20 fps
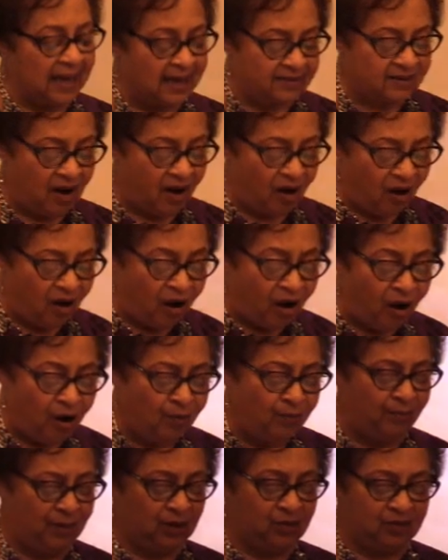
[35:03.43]
an
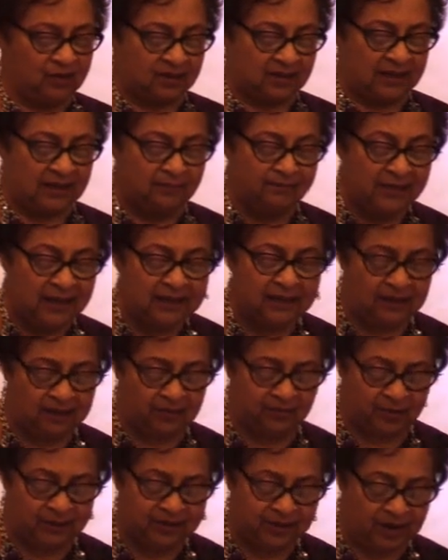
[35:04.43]
almost
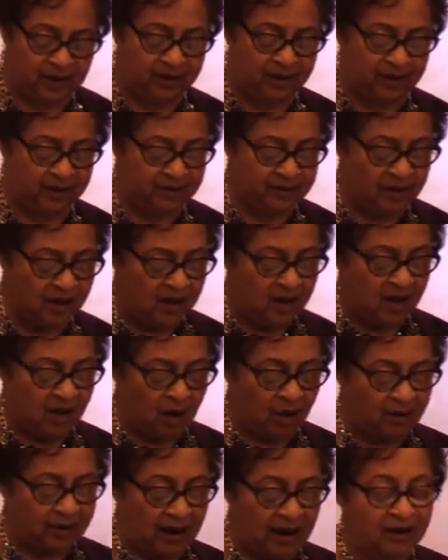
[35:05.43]
immediate return
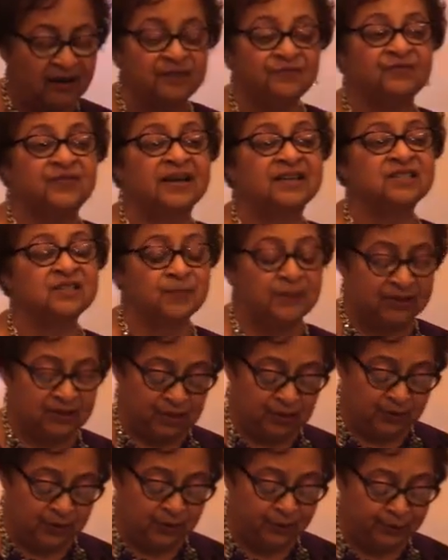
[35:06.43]
on our investment
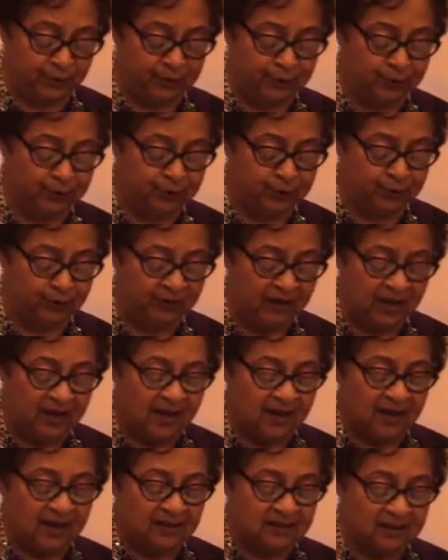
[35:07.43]
to improve
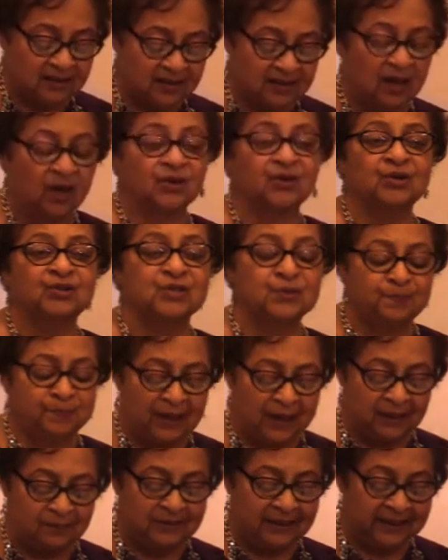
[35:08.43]
DeSoto's
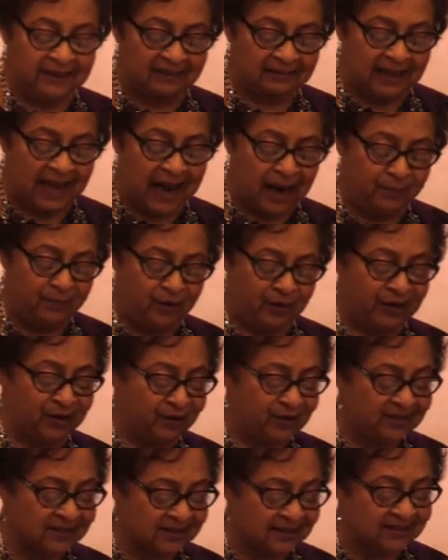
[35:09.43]
Public
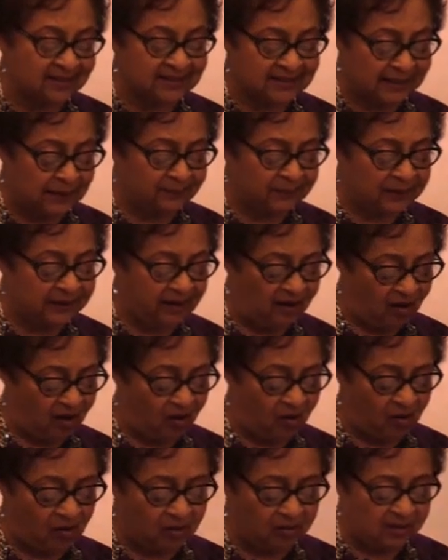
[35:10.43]
Library's Assembly
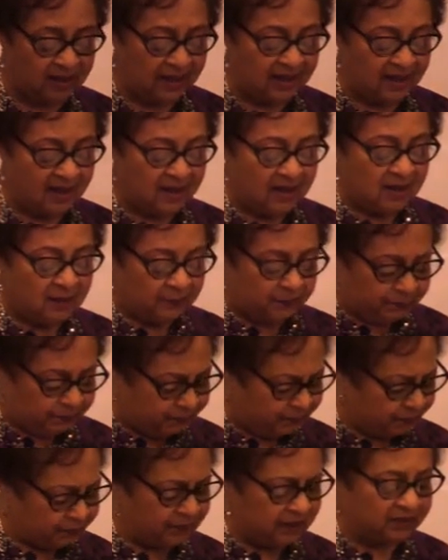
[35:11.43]
Hall,
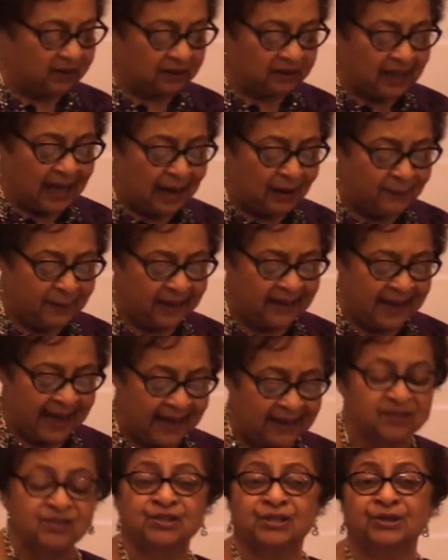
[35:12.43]
the lobby,
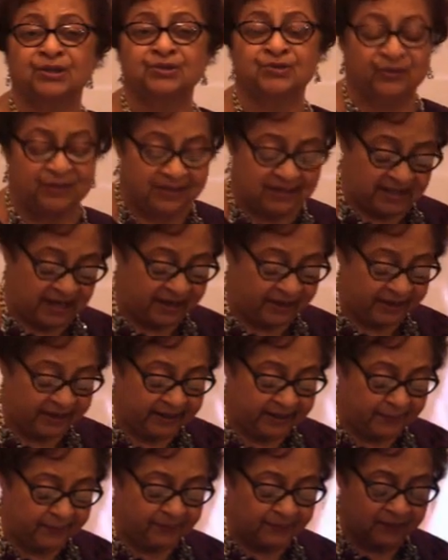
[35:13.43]
and children's
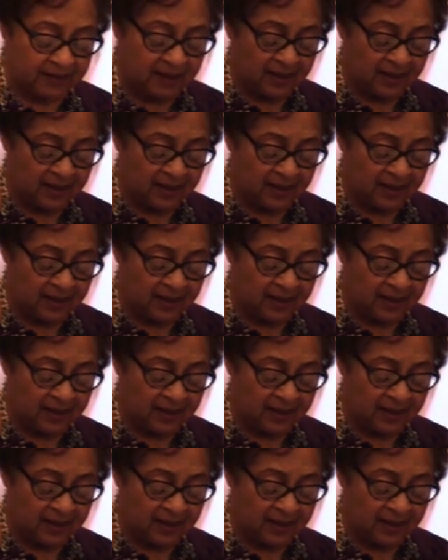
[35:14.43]
area.